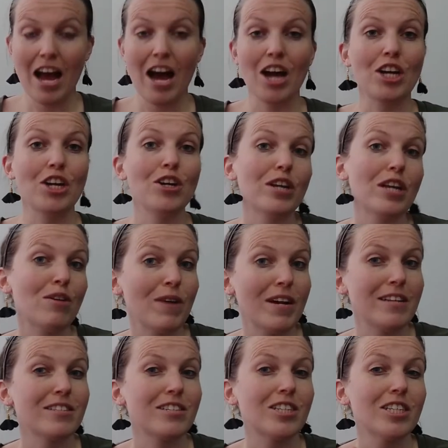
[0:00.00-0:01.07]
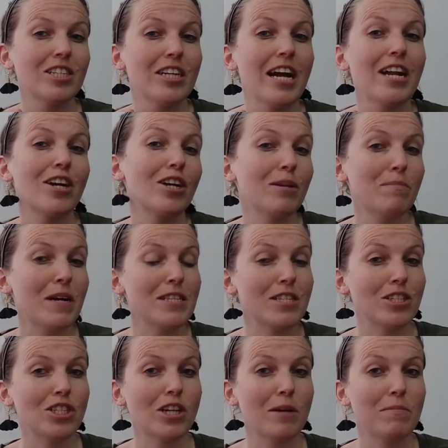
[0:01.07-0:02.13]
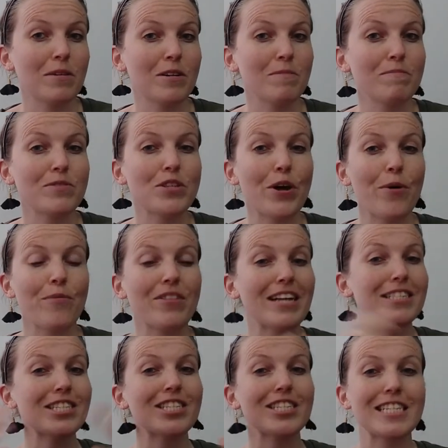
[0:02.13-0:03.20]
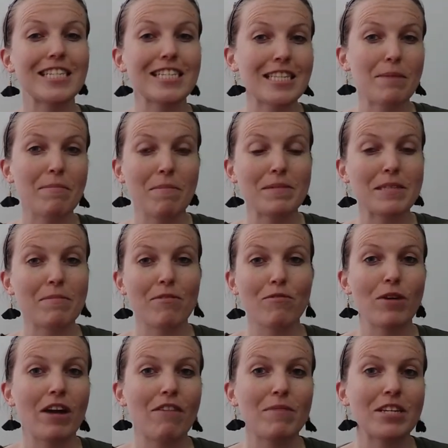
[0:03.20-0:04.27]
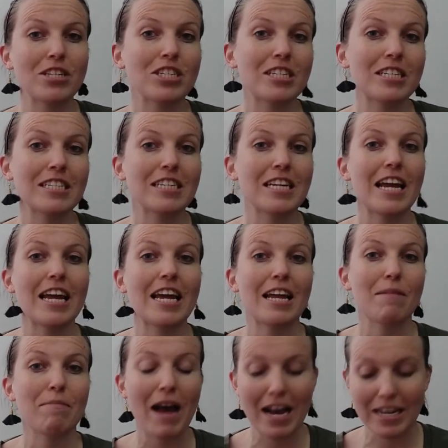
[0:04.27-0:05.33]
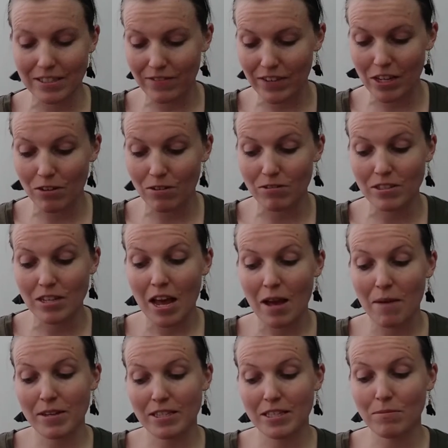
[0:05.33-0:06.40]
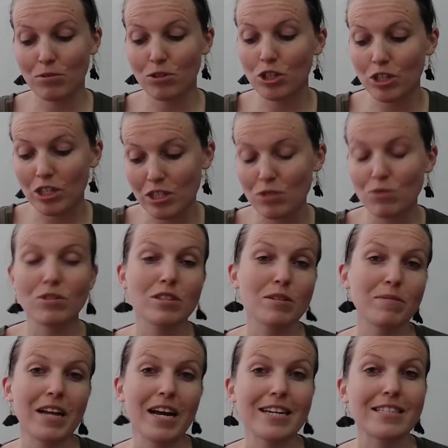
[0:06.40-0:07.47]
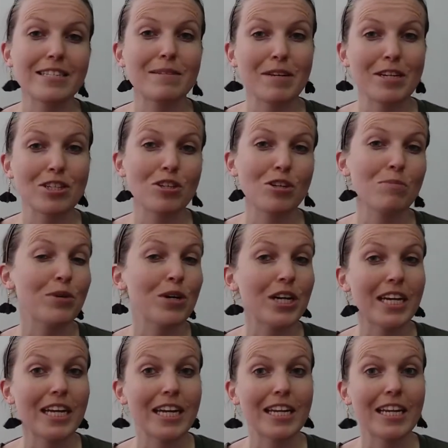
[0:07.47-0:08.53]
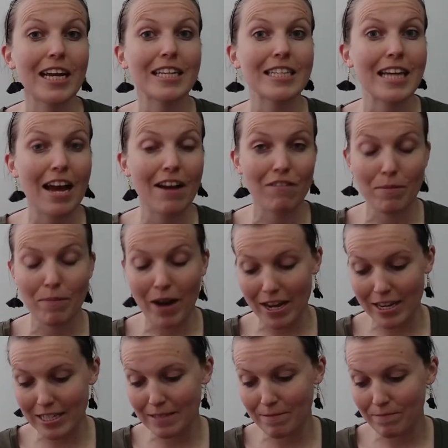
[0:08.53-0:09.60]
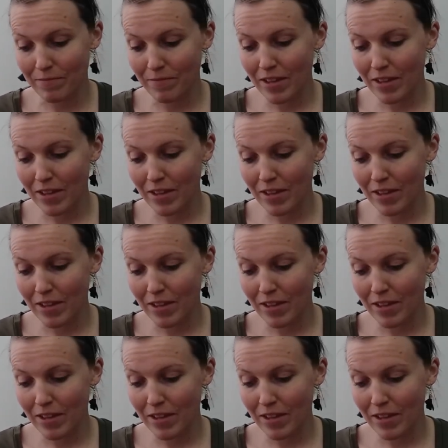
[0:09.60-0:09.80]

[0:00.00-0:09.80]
a good eraser and a good pencil sharpener. So that's just going to sum up some of what I've mentioned in past videos, but some good school supplies to make sure you put in to every box.